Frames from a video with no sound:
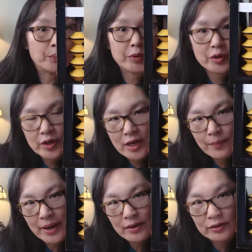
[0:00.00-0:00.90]
beauty
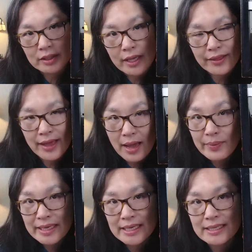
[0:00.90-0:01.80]
about the
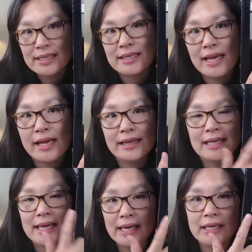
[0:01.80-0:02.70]
abacus is that the
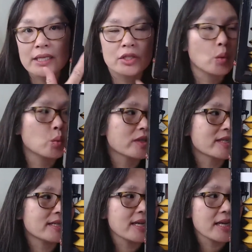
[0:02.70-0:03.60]
kids will
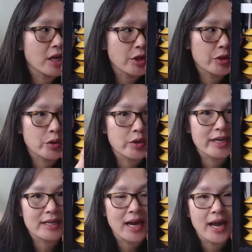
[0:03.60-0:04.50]
see
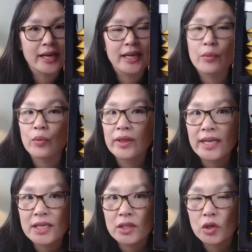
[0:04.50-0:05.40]
39, and when
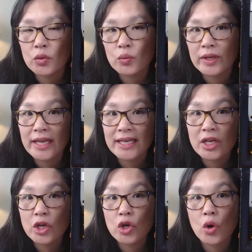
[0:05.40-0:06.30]
they
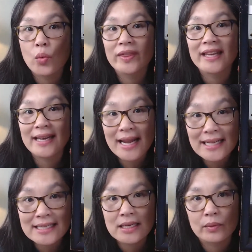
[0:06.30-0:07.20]
need to know what the
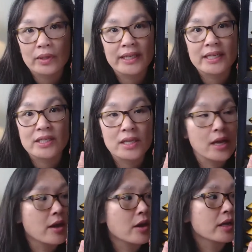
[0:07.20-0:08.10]
next number is,
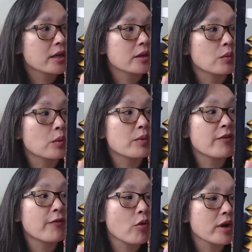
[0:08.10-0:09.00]
it will be
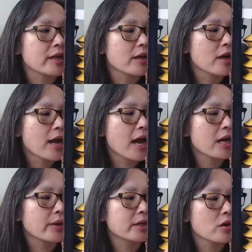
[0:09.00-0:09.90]
40. How
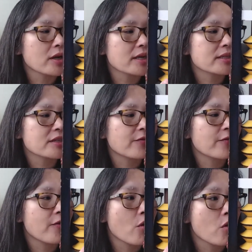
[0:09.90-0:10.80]
do I know? Because it's
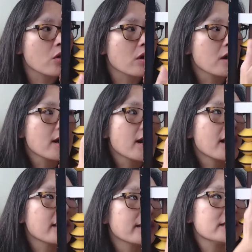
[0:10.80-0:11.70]
4
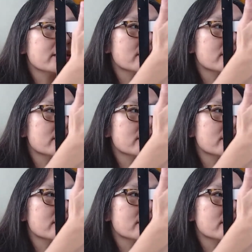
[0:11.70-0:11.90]
and then